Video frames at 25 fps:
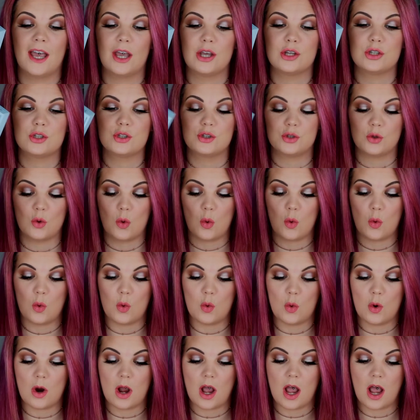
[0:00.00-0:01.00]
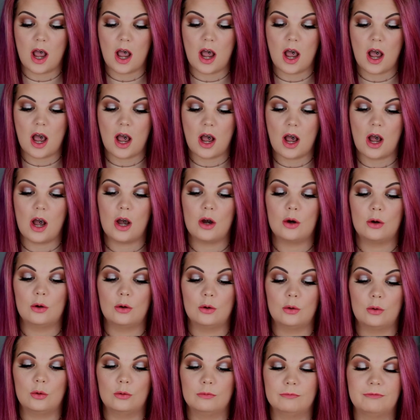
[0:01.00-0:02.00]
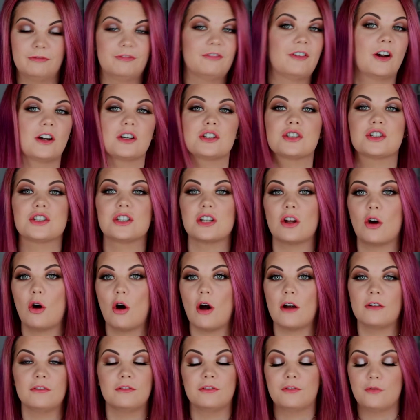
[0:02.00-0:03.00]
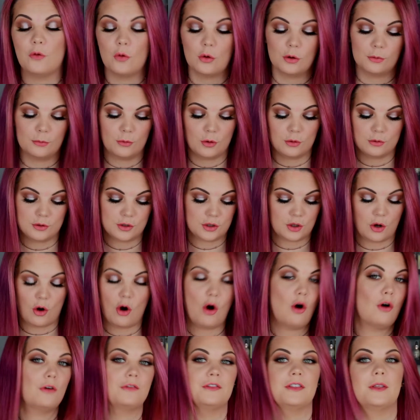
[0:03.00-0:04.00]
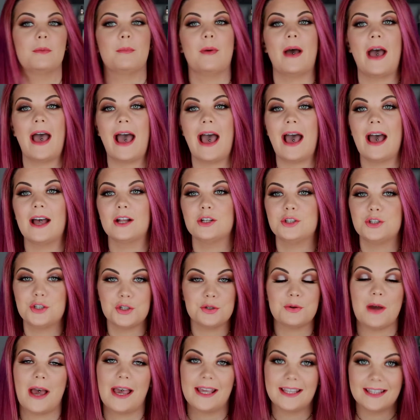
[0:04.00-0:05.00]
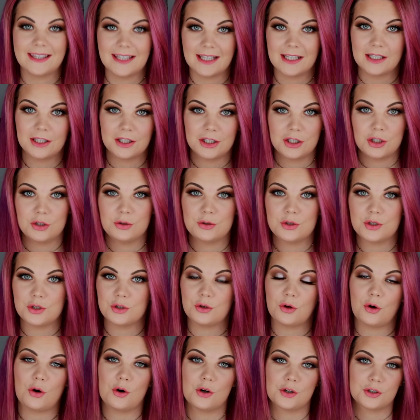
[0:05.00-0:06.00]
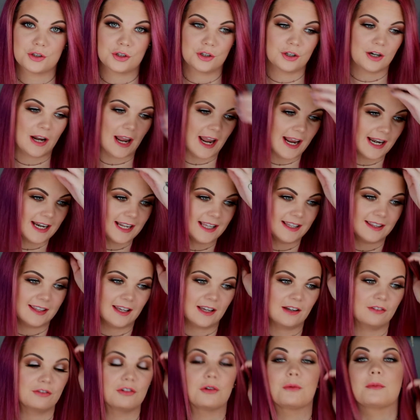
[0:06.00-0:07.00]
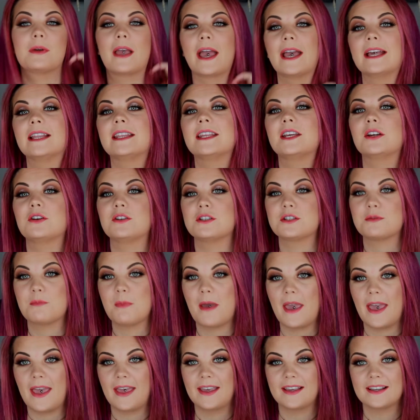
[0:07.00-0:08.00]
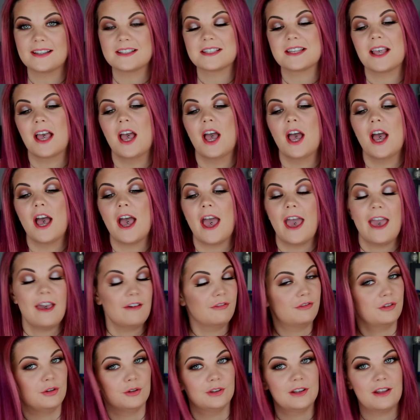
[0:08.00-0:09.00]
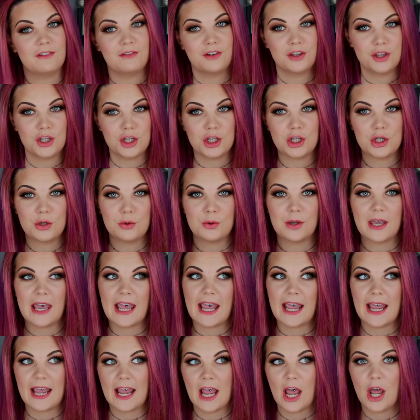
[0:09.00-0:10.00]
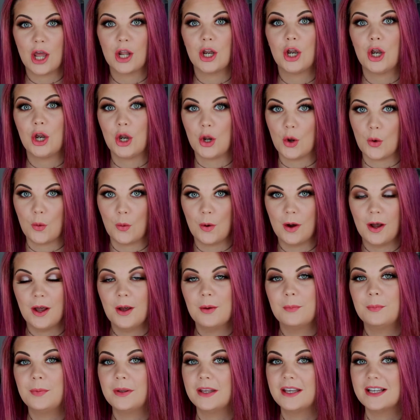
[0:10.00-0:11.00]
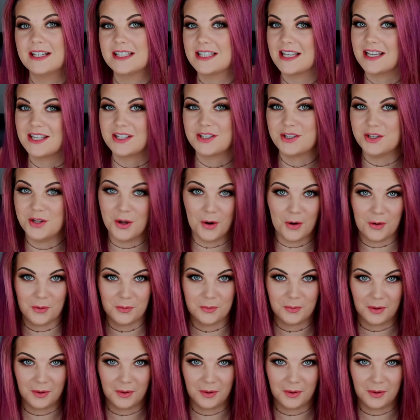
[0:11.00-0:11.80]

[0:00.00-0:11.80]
So first and foremost off the bat, do I think that you should order anything from Kylie Cosmetics if you live in the UK? No, because it's not